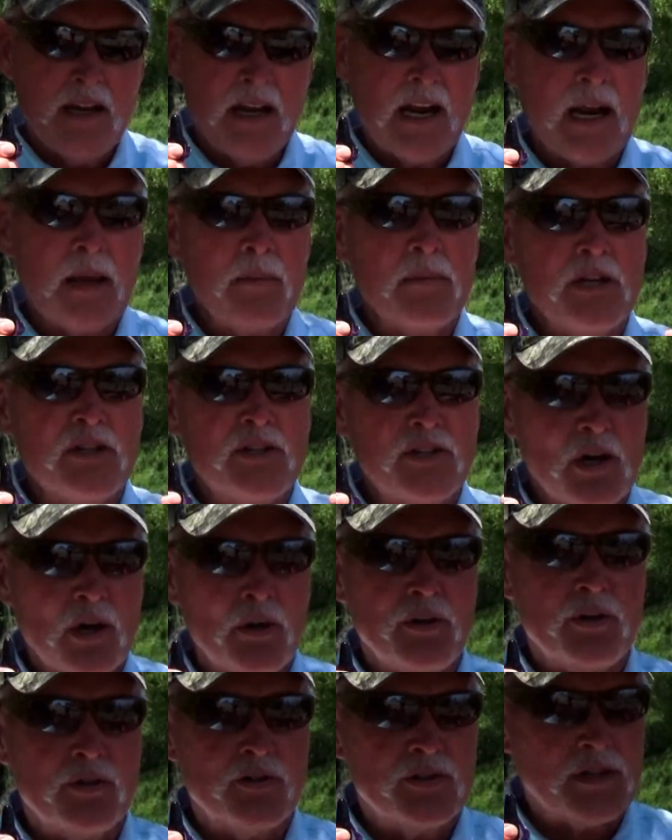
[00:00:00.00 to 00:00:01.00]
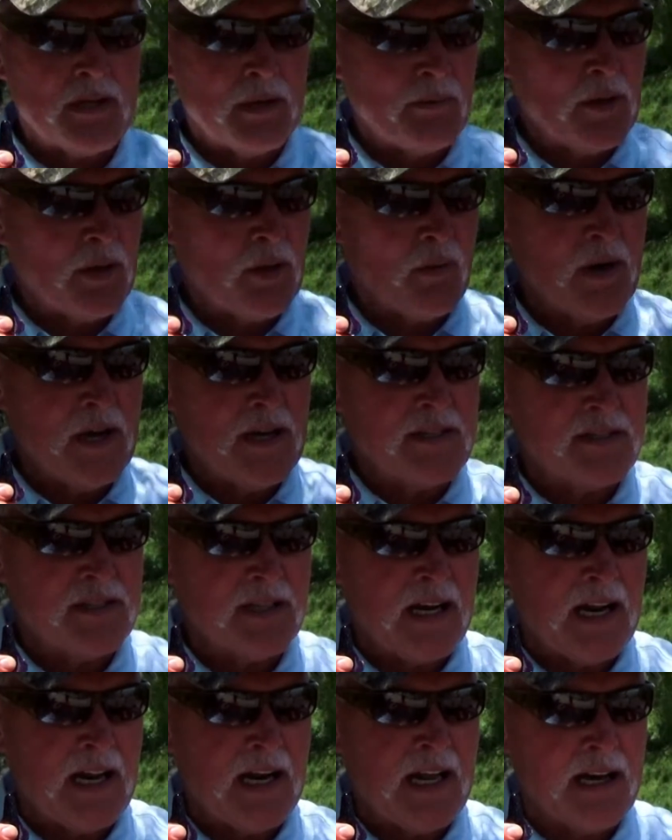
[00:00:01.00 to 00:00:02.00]
Let me show you some of the ways
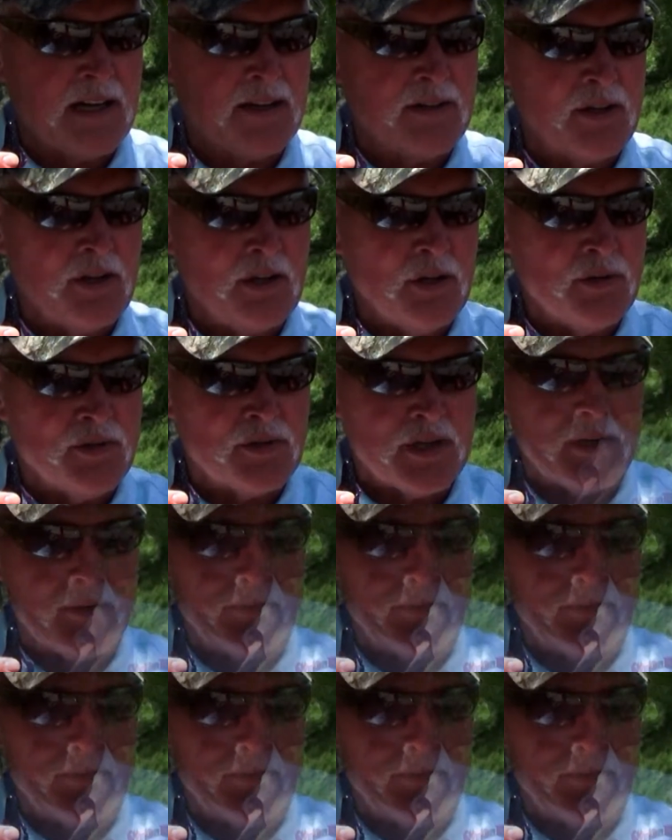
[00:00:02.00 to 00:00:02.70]
that I like to use it.